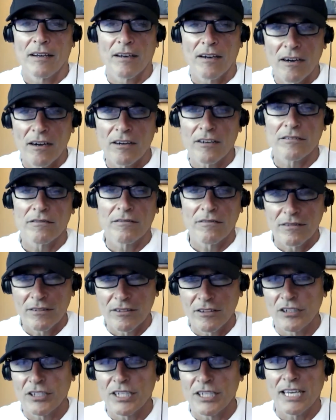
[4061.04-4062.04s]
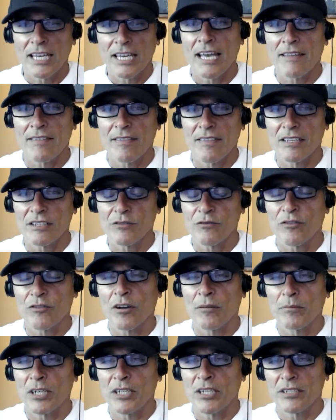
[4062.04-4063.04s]
aren't looking at this
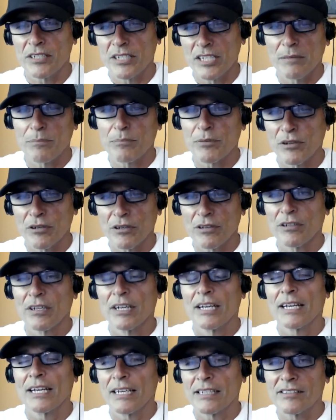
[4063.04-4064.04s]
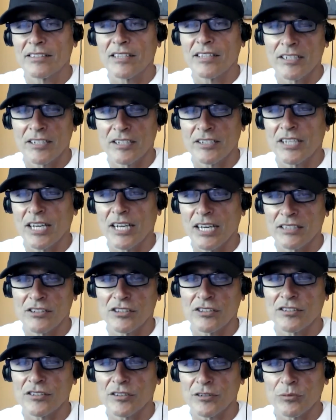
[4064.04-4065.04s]
from a deeper extended
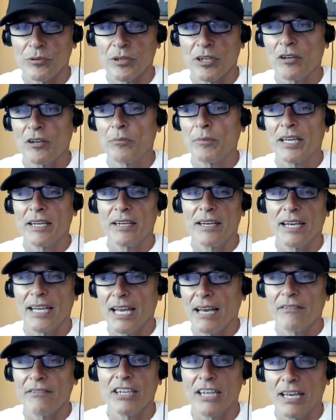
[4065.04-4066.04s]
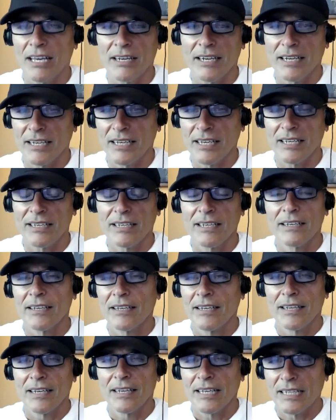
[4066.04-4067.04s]
consciousness realm and I haven't had any
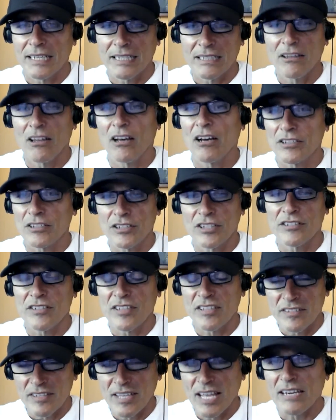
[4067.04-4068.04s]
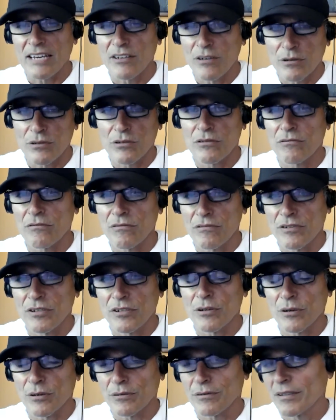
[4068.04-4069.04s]
any luck. Is, is that your
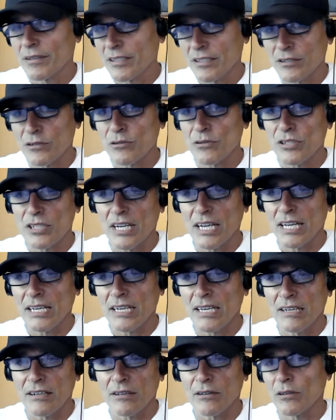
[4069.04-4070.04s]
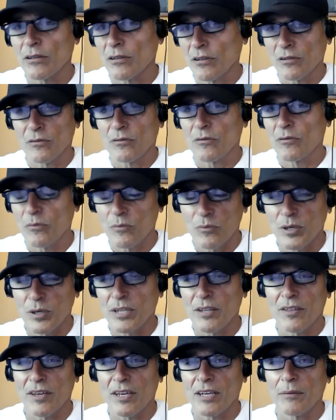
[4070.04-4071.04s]
your understanding, or, or what
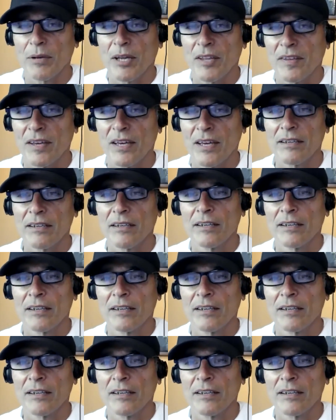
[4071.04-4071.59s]
do you think about that?